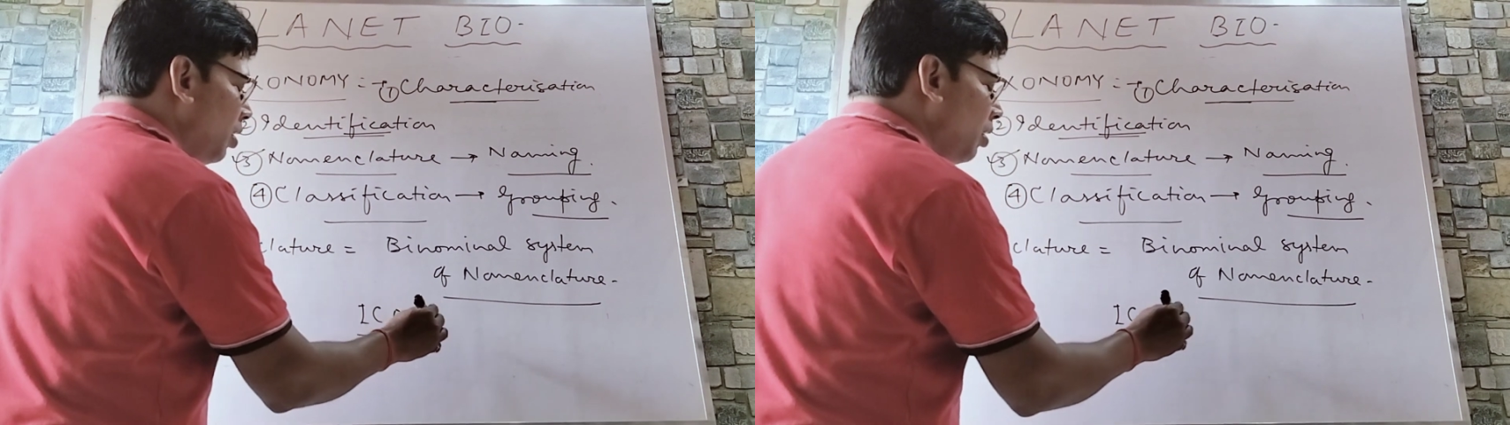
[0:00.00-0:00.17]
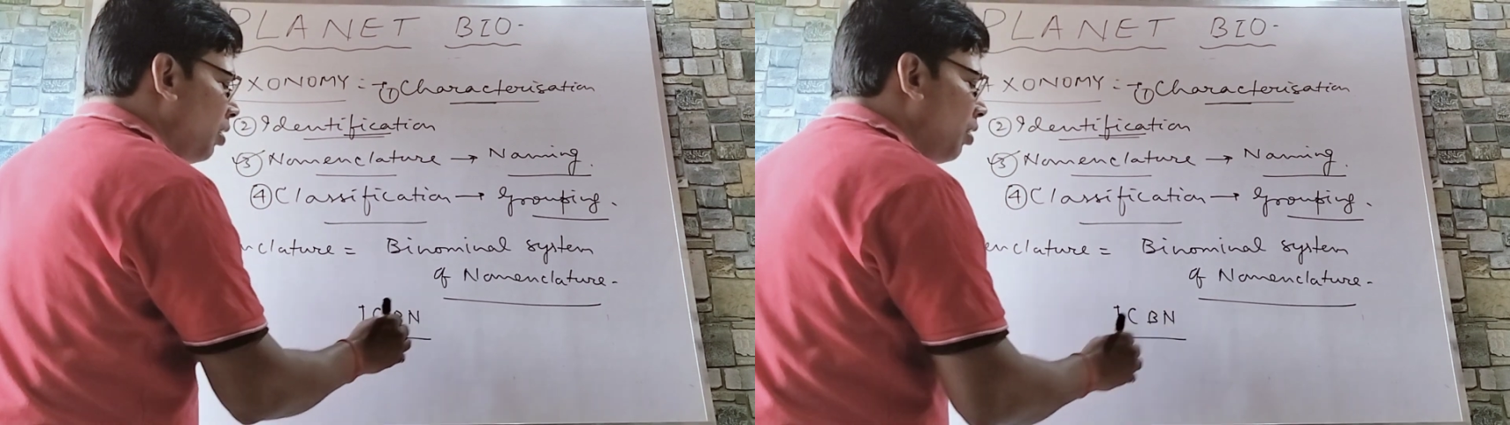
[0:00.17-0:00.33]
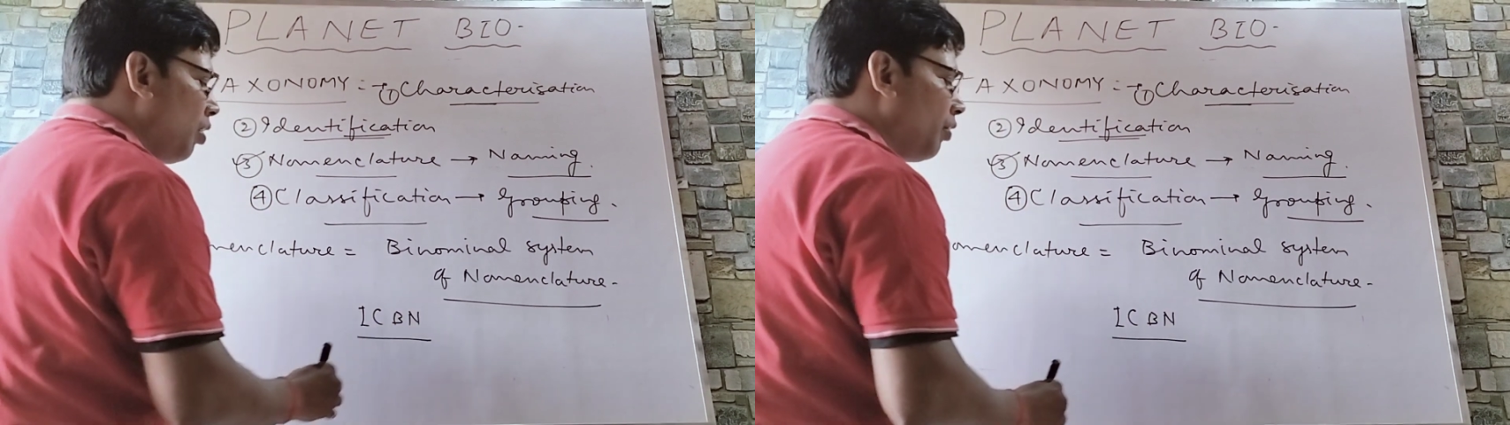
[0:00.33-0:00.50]

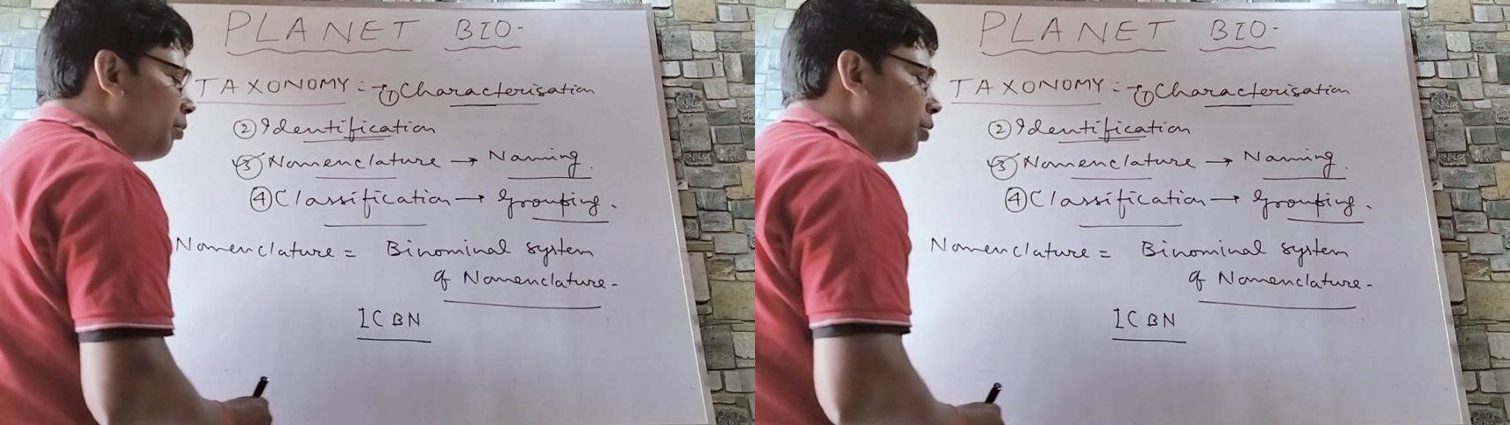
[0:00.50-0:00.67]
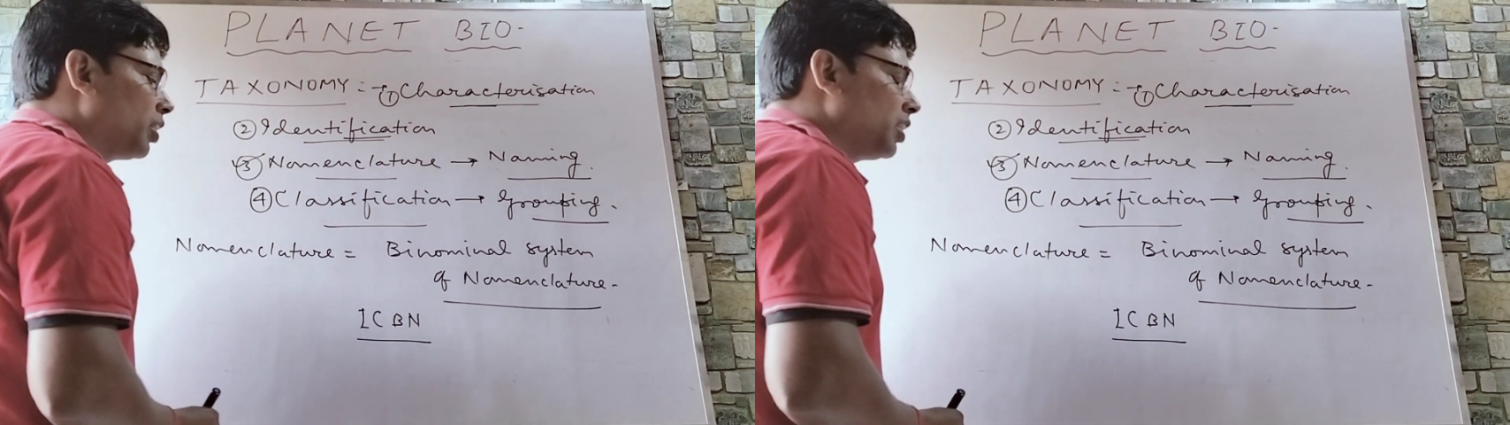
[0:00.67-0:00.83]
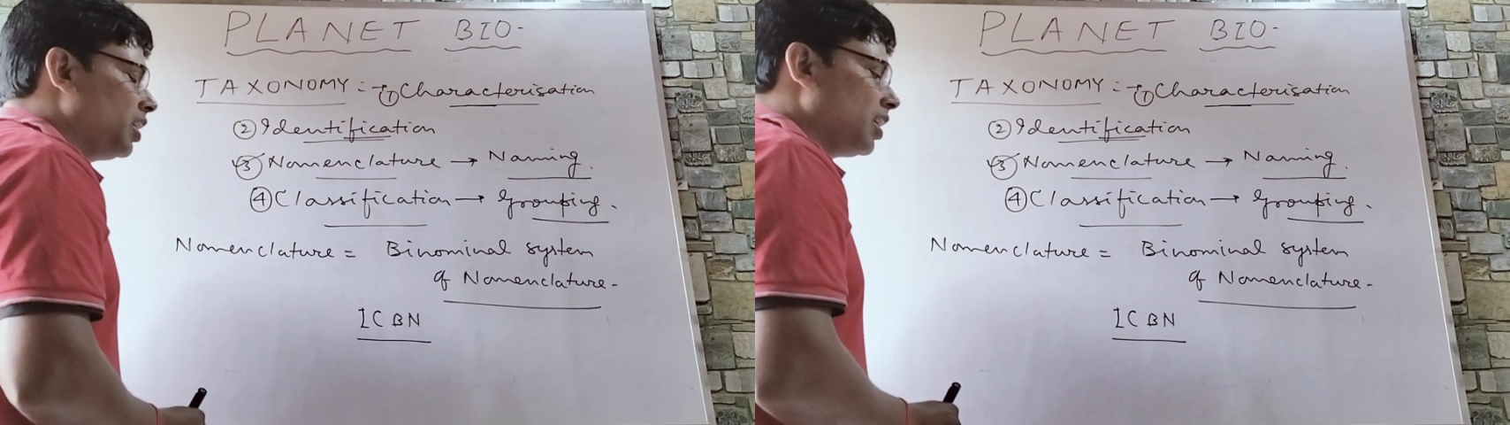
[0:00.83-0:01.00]
of
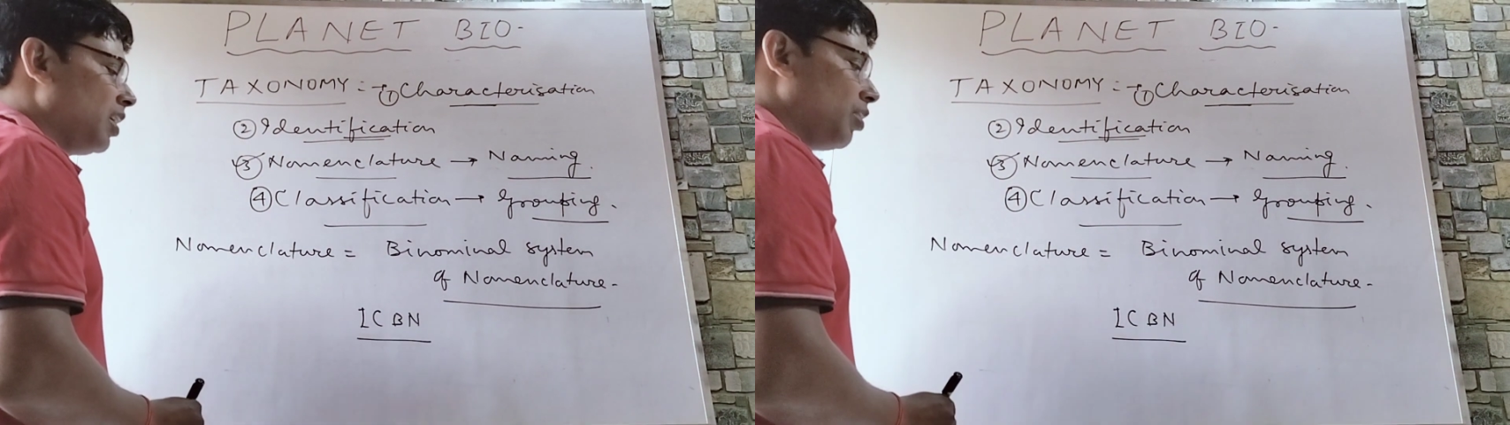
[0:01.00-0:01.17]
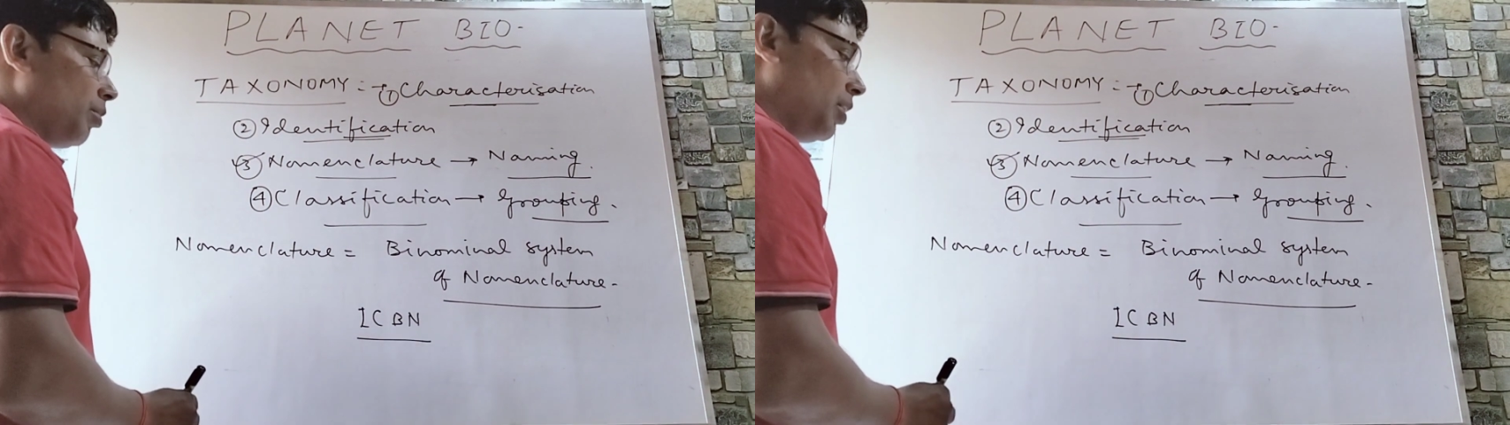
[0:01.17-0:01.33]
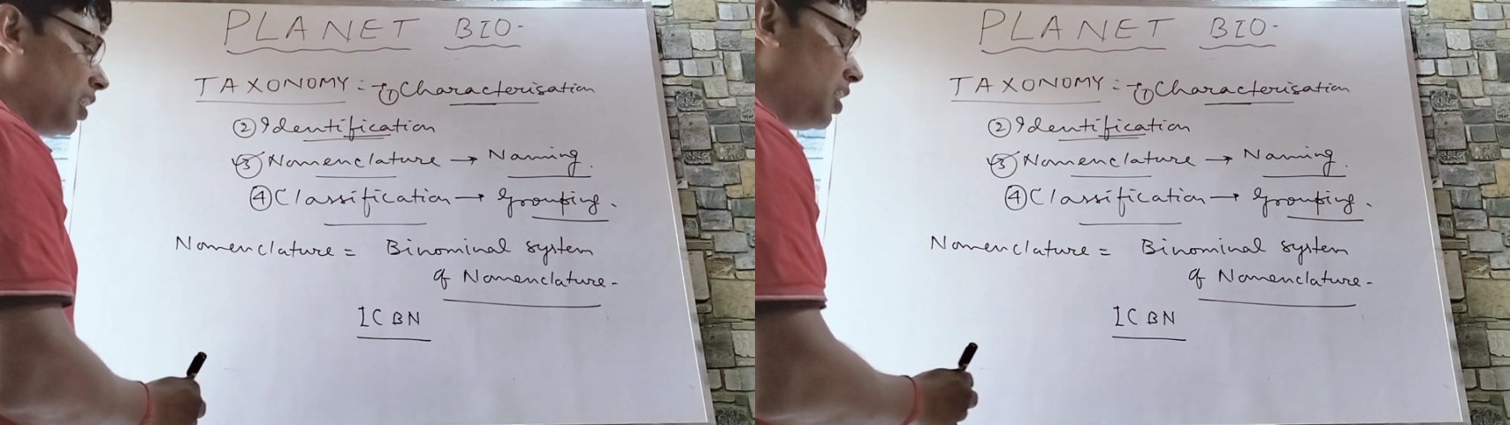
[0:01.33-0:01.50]
Botanical
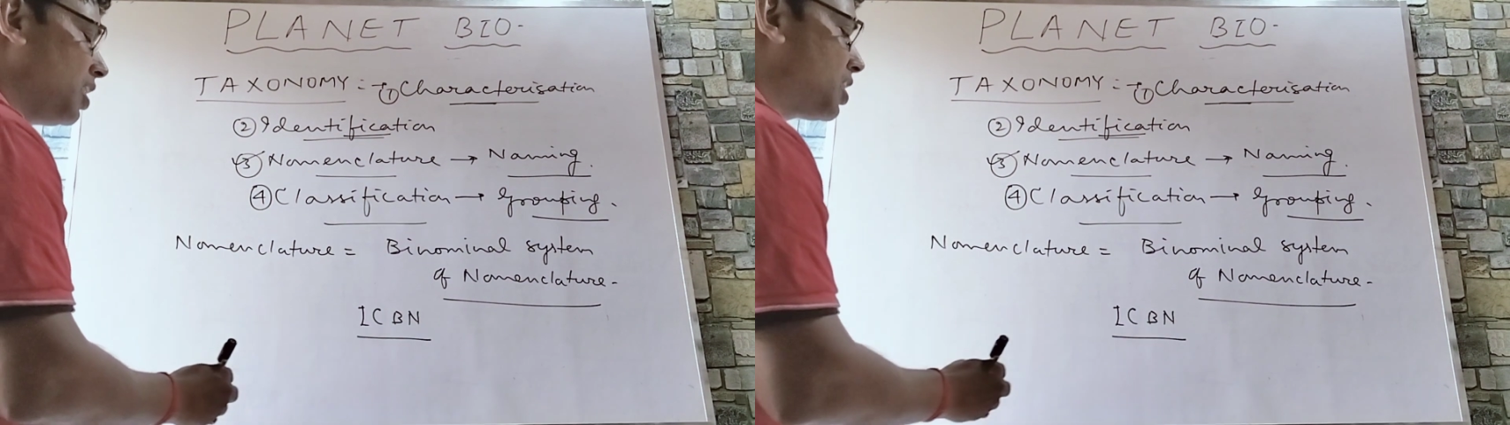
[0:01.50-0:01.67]
Nomenclature.